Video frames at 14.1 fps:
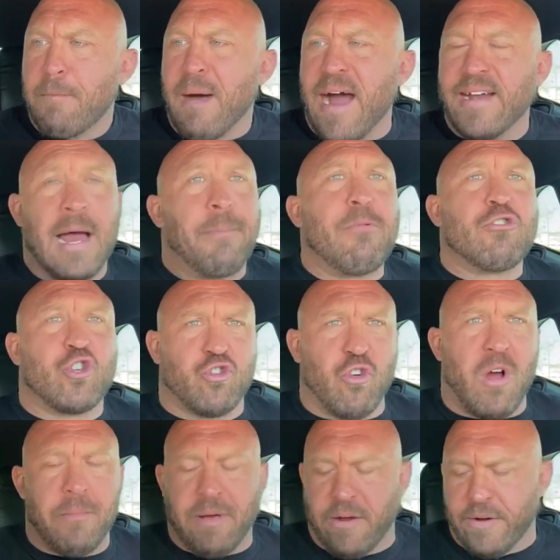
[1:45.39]
Pineapple
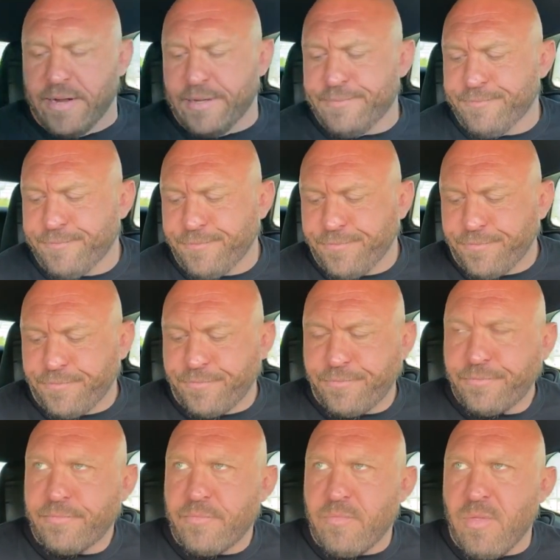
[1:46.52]
strawberry.
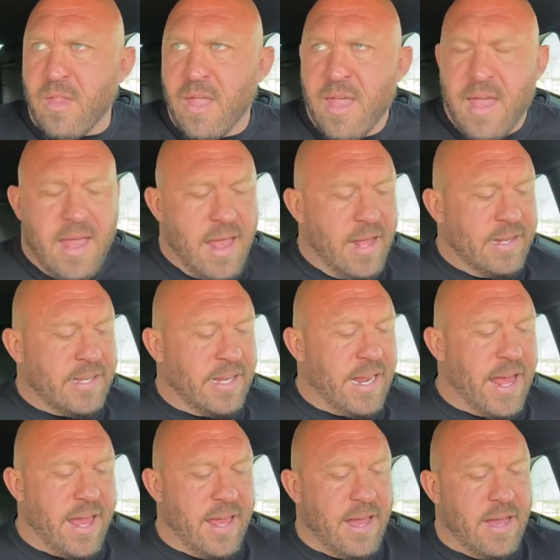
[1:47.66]
And
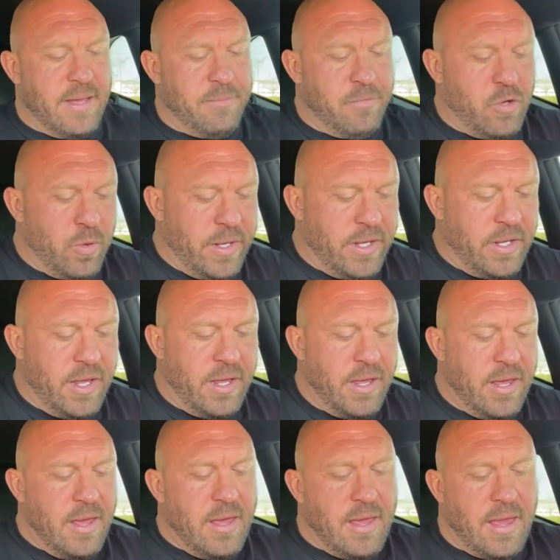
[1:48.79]
today I am doing
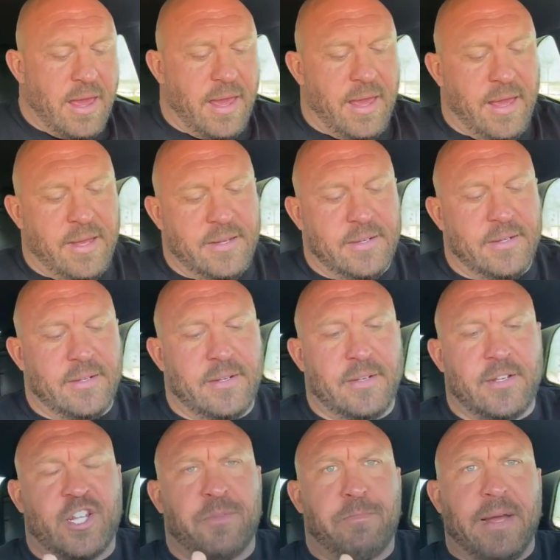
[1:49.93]
a
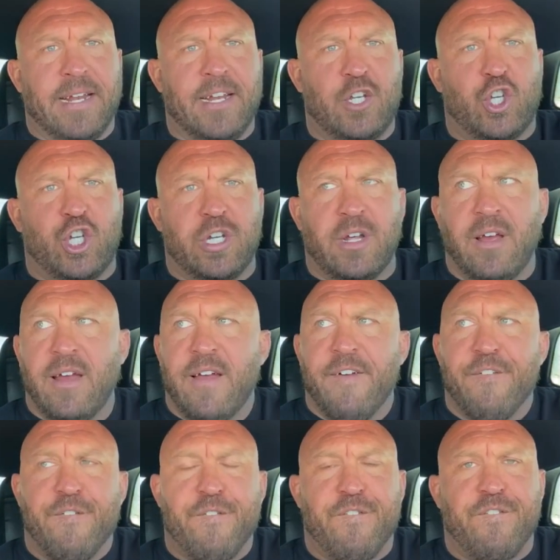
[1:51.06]
spinach
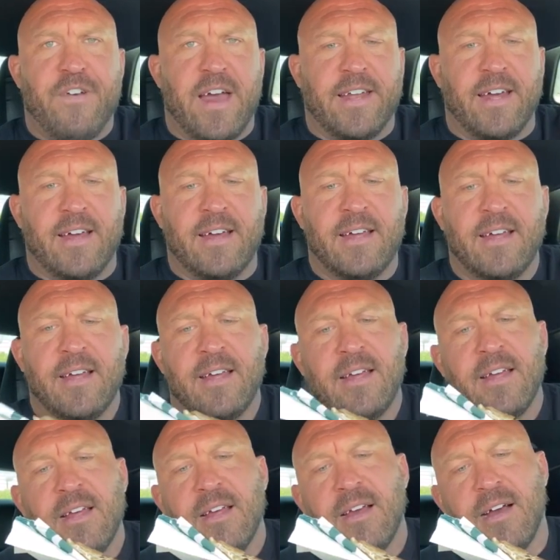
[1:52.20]
feta
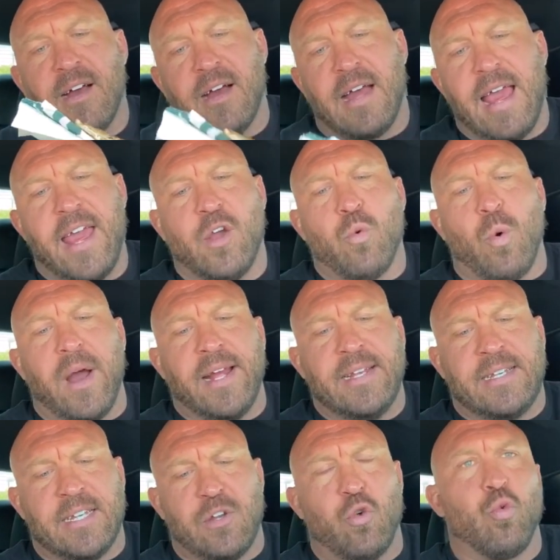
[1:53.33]
egg
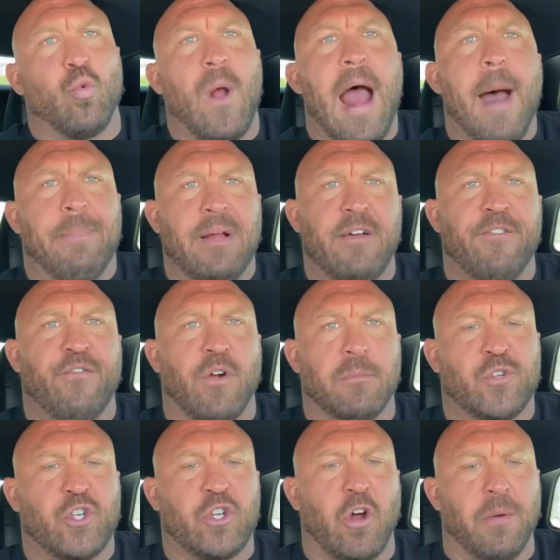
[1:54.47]
white wrap from
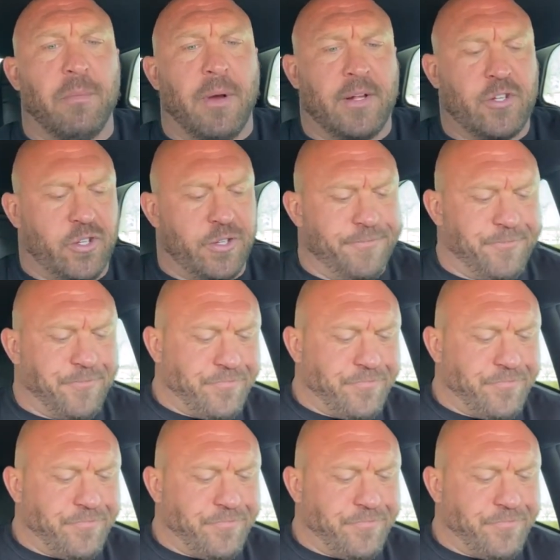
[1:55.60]
Starbucks.